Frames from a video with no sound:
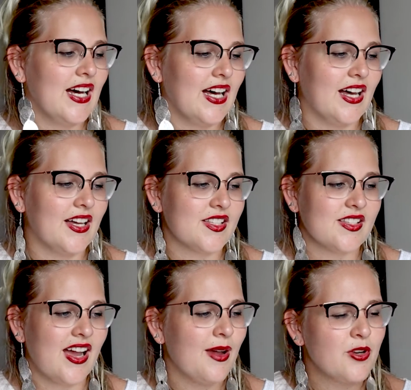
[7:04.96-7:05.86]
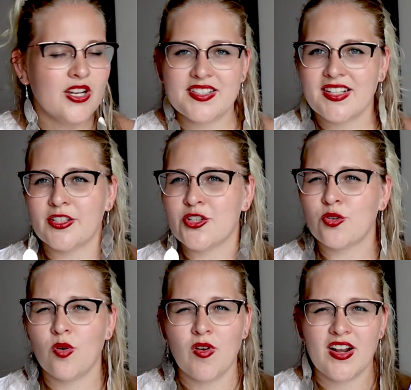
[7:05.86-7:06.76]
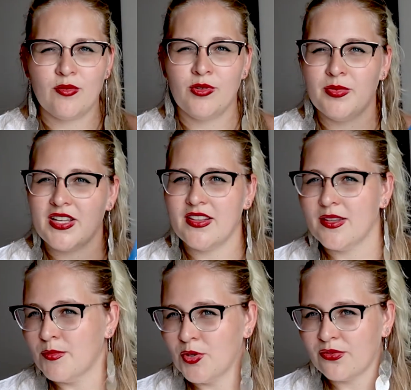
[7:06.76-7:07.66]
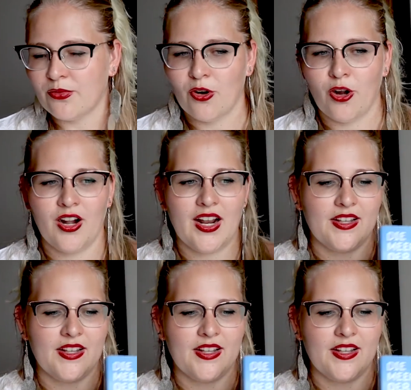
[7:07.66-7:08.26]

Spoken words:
I'm not exactly sure what I will be in the mood for.